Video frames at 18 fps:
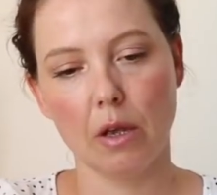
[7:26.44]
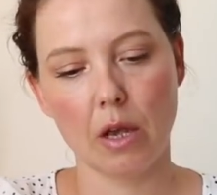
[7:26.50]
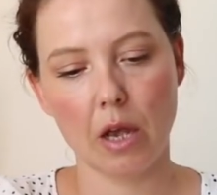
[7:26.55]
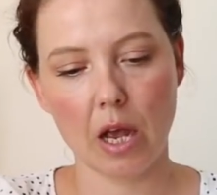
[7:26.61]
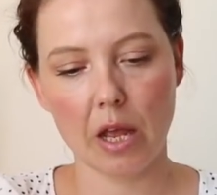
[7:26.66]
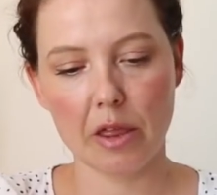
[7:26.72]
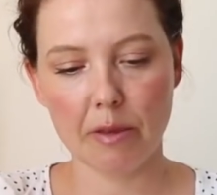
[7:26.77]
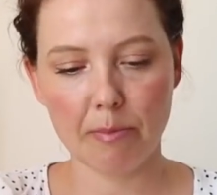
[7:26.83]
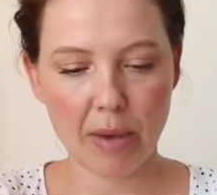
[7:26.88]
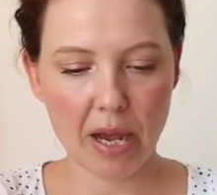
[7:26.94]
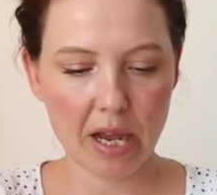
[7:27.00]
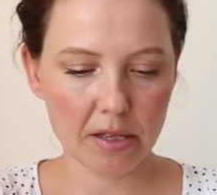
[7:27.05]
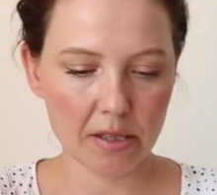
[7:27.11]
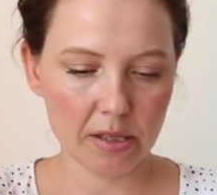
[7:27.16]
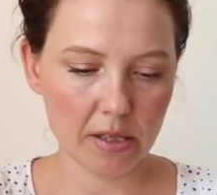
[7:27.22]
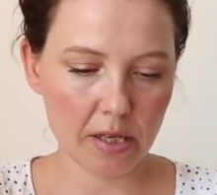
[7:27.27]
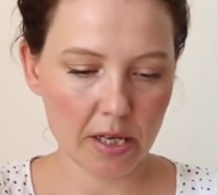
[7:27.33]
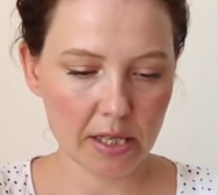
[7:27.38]
And the
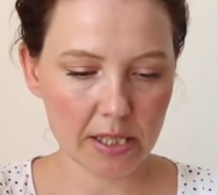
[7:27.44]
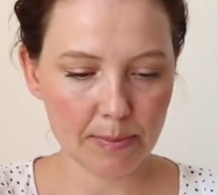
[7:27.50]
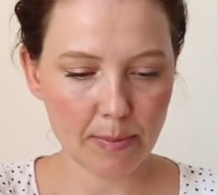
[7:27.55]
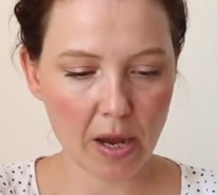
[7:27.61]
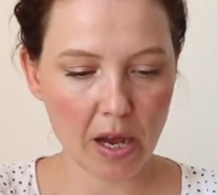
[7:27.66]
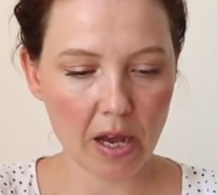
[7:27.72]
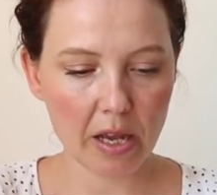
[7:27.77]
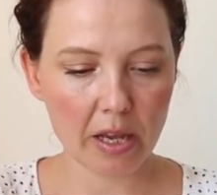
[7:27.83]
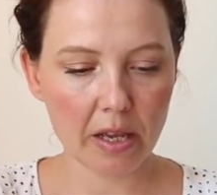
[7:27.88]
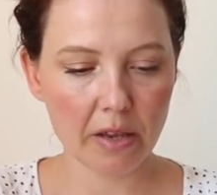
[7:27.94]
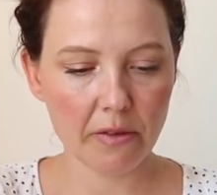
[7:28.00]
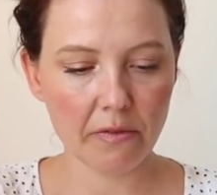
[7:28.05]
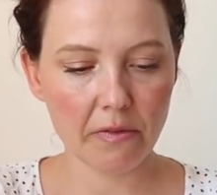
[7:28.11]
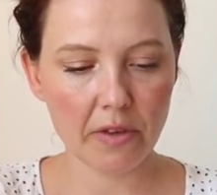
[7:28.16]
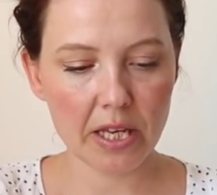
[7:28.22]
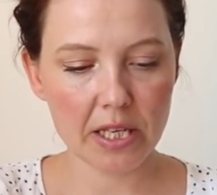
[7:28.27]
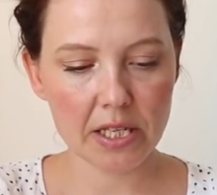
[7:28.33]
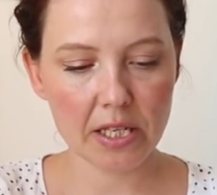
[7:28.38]
pattern is by
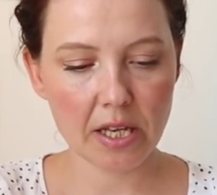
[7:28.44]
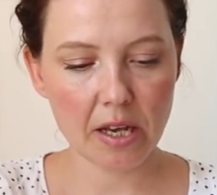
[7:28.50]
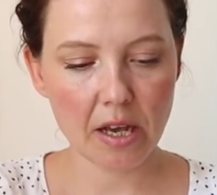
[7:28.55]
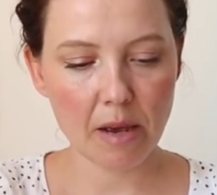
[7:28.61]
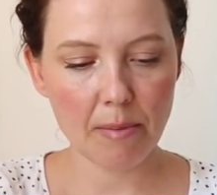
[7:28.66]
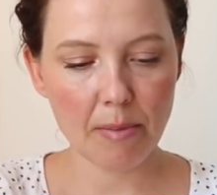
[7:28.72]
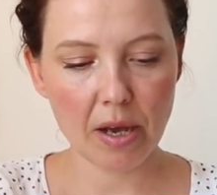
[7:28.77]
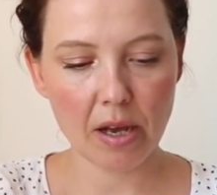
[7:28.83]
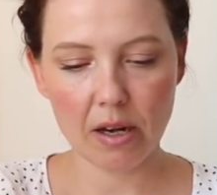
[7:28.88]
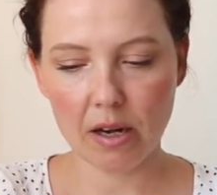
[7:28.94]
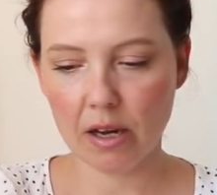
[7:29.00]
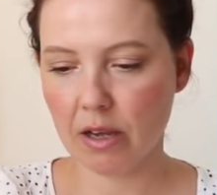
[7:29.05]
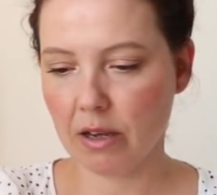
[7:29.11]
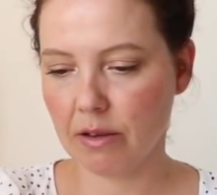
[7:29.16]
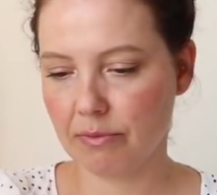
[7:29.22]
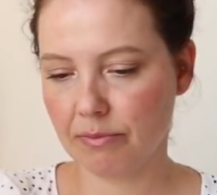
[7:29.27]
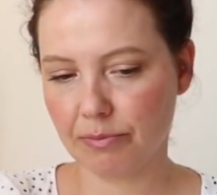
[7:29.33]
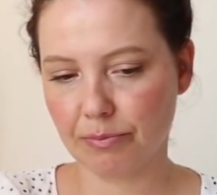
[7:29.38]
Vita
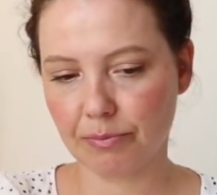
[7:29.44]
Apala.